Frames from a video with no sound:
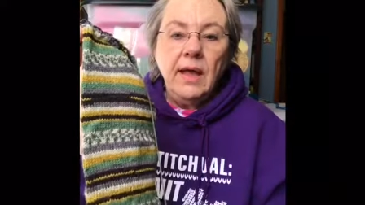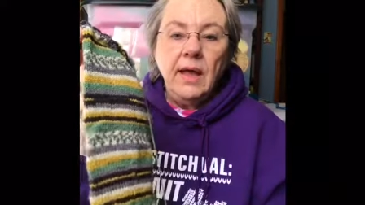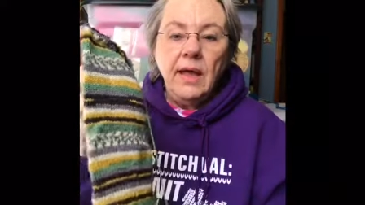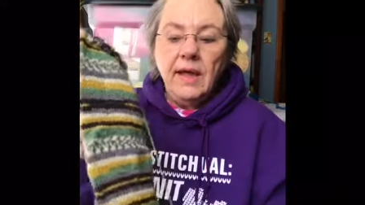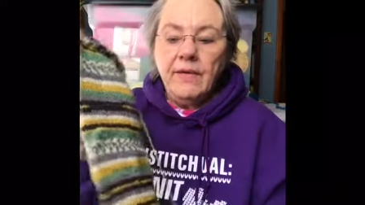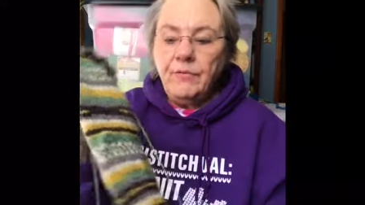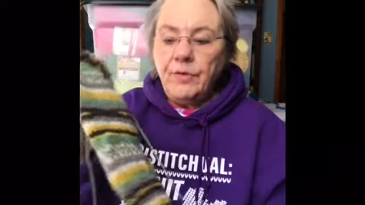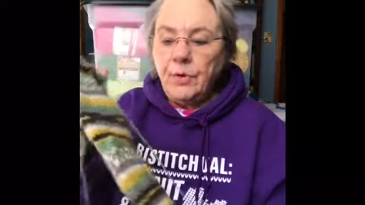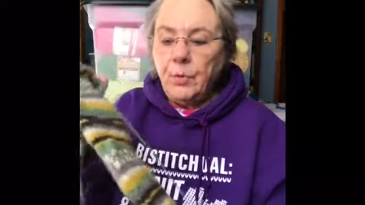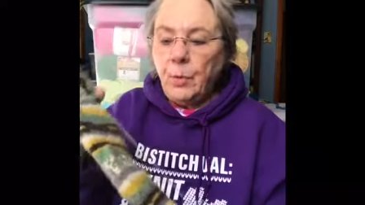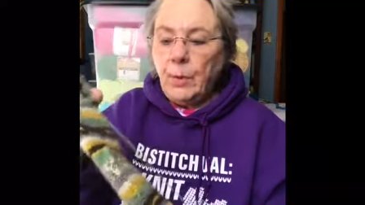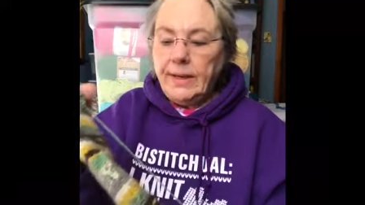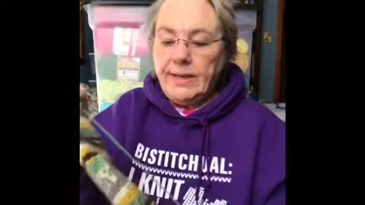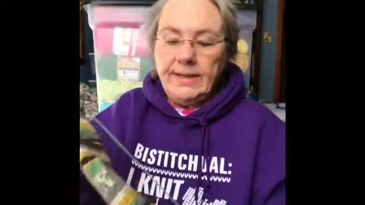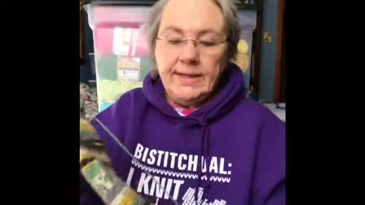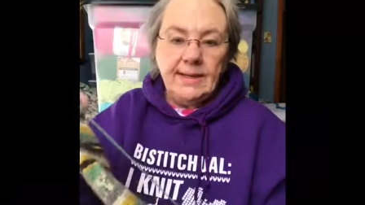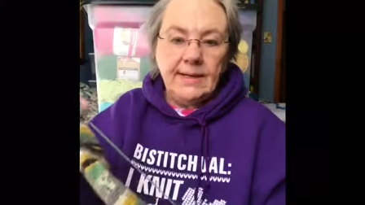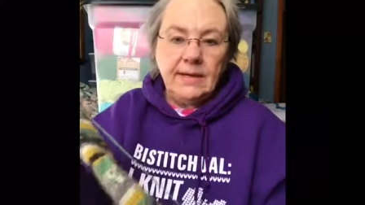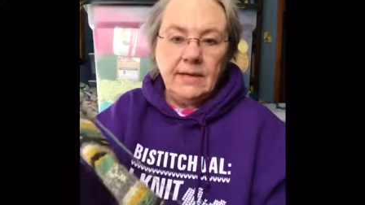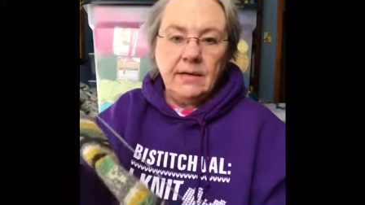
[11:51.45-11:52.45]
every
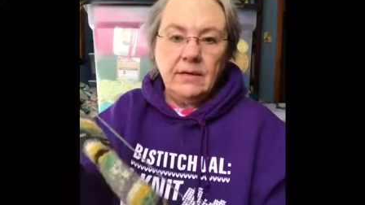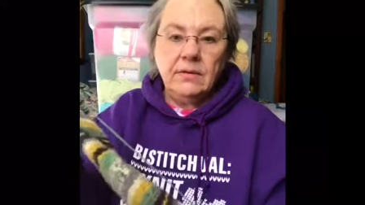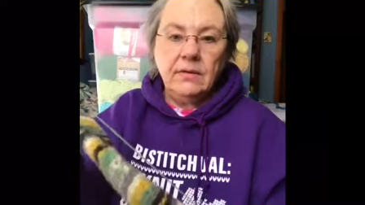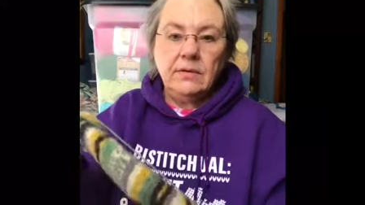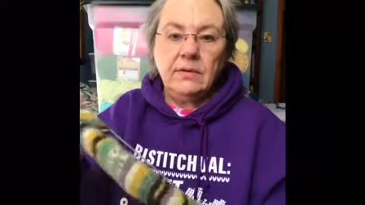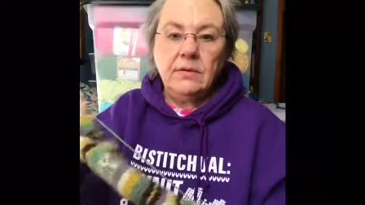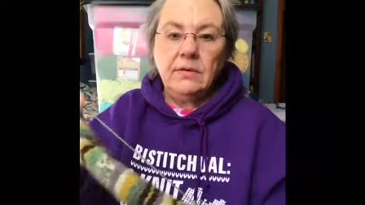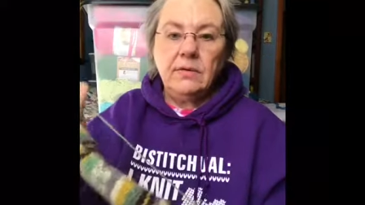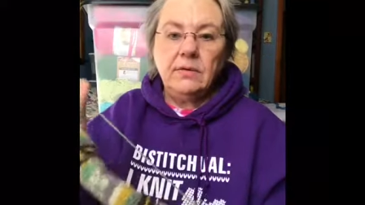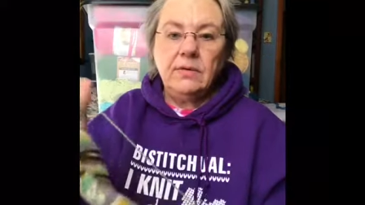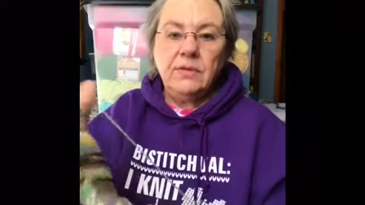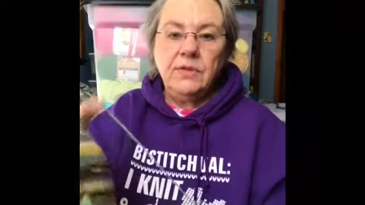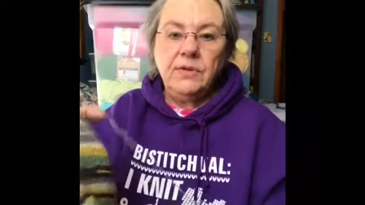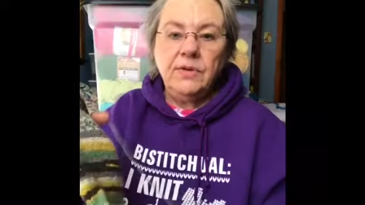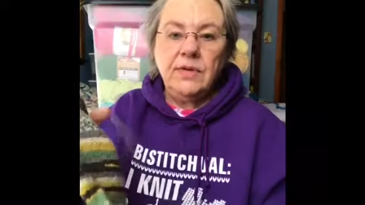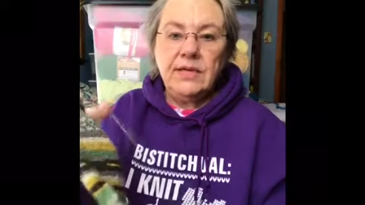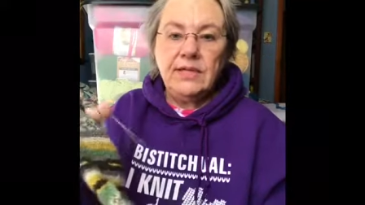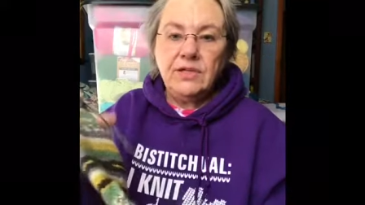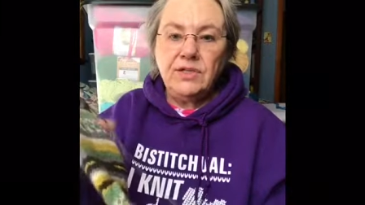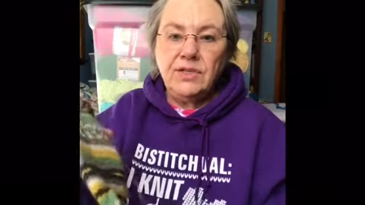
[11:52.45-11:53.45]
week to
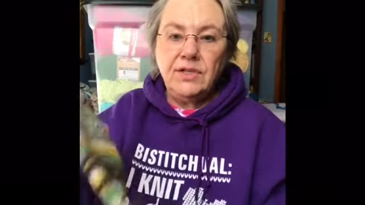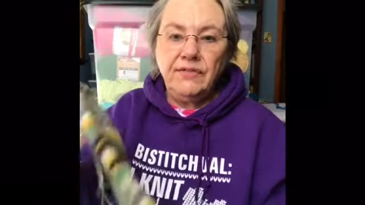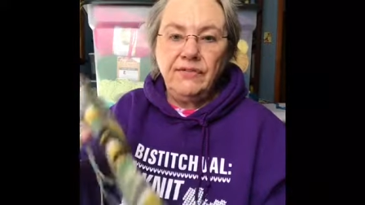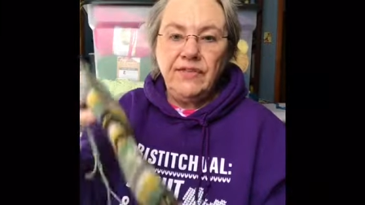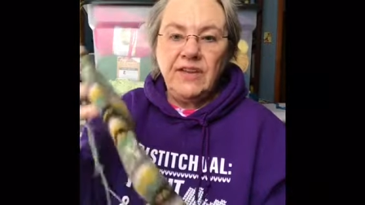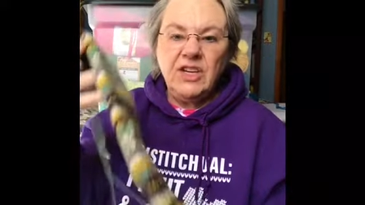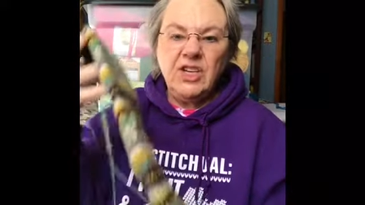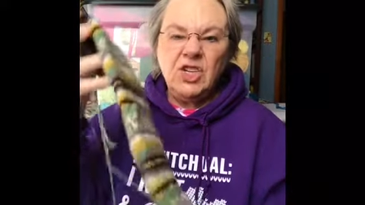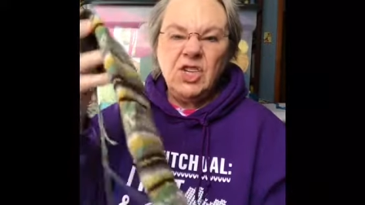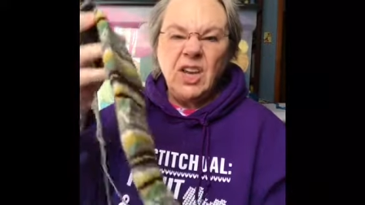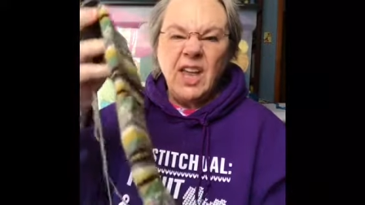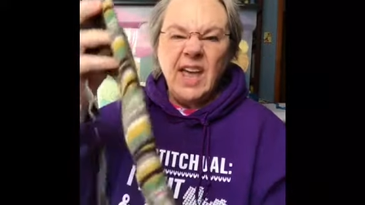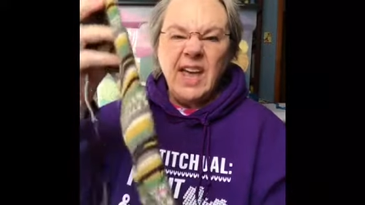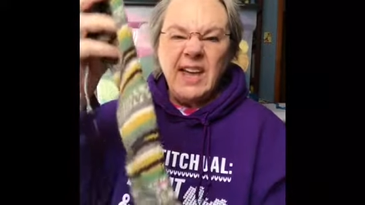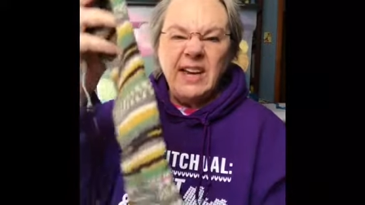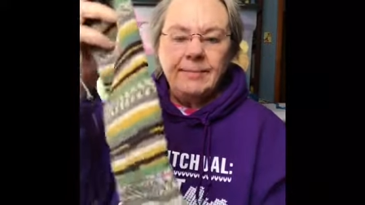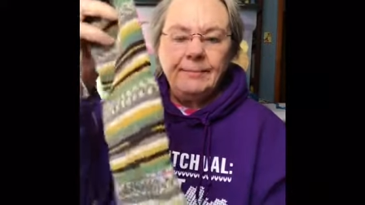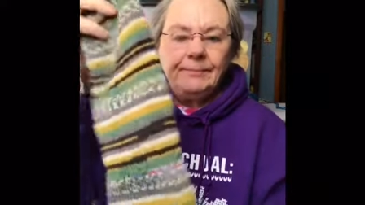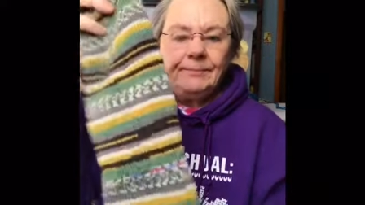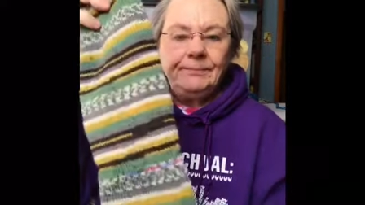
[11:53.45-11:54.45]
get to the finish
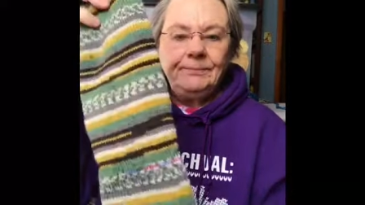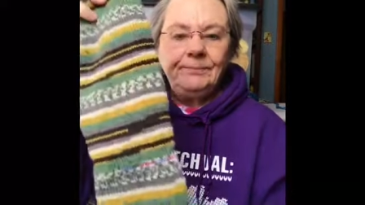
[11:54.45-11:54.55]
line.